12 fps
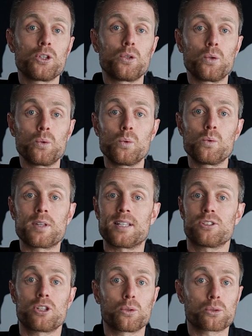you can
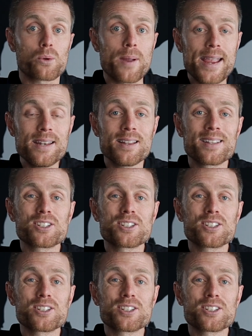still train.